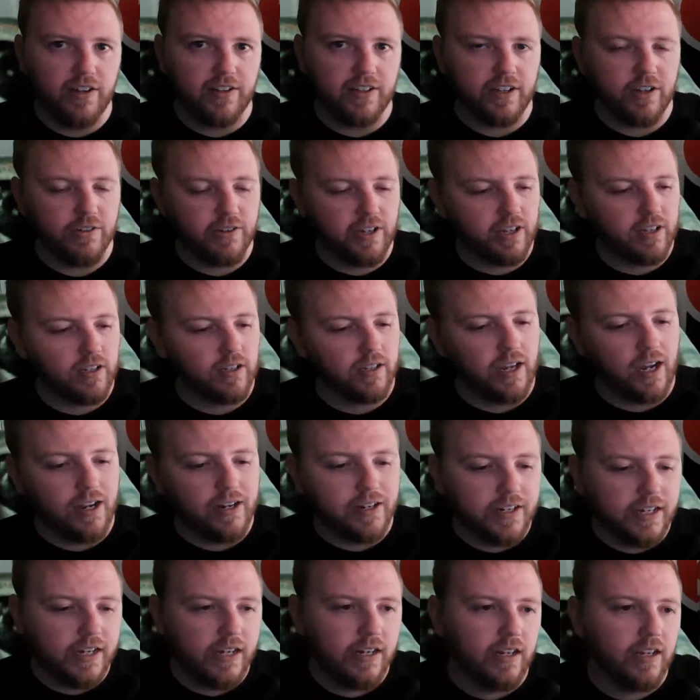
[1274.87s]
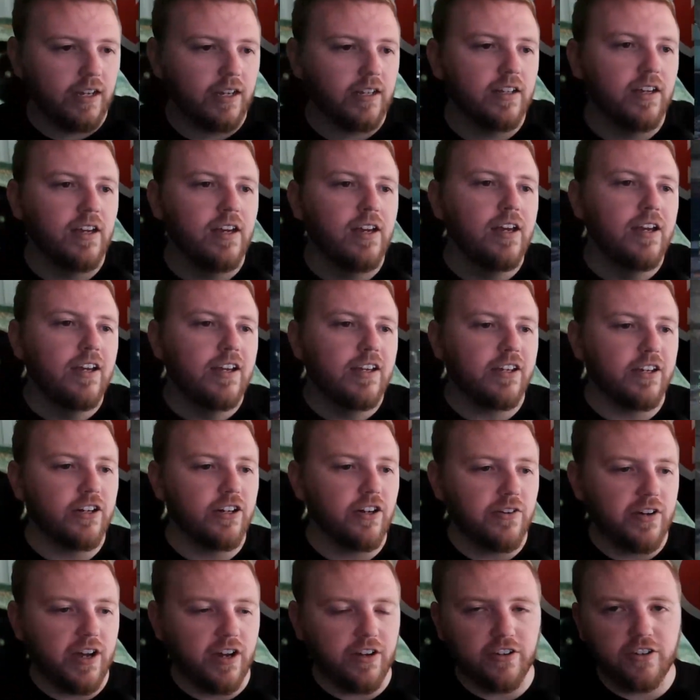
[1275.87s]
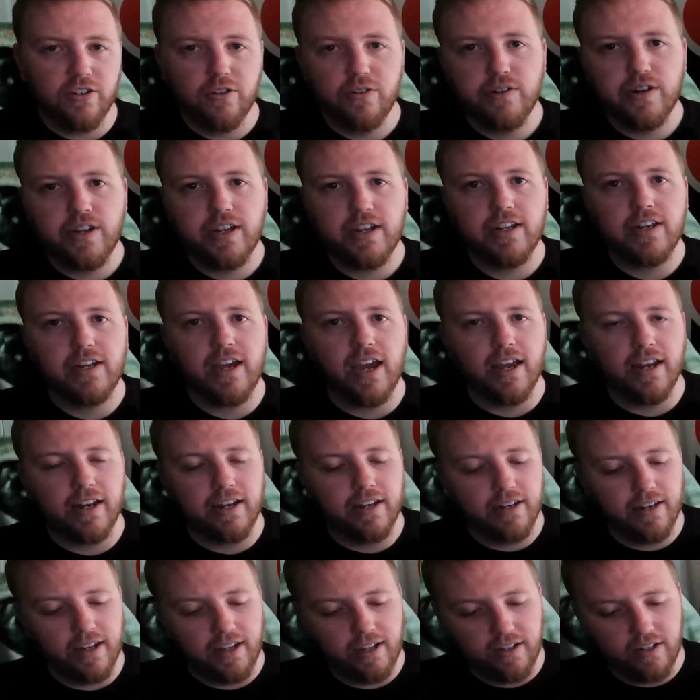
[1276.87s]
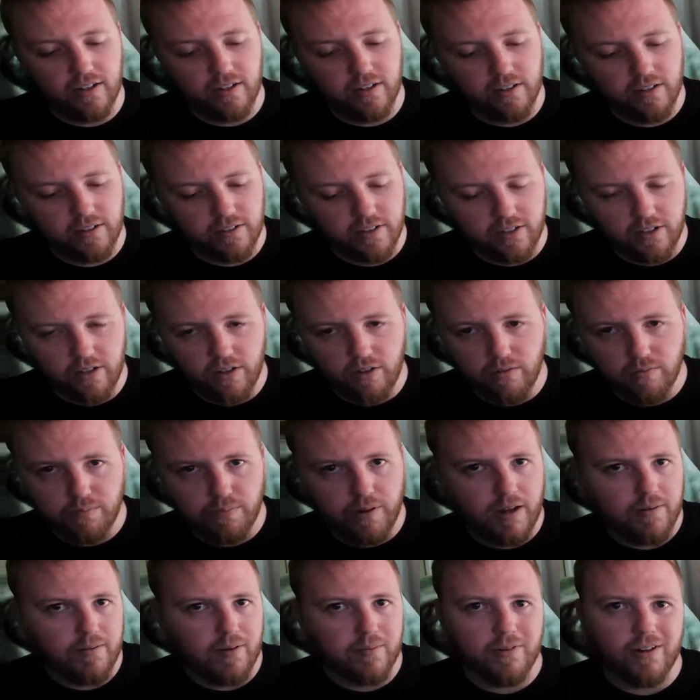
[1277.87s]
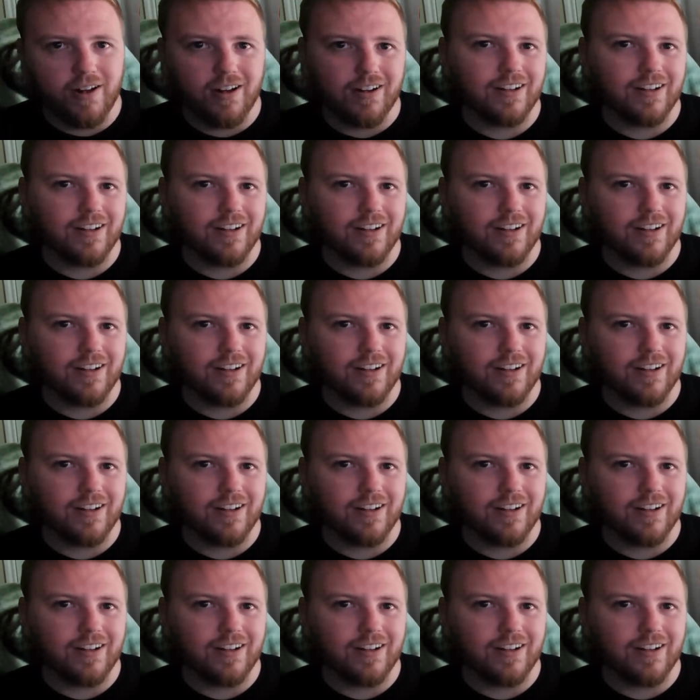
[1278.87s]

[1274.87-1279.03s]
Like, okay, like I need it, now you need it, and blah blah blah.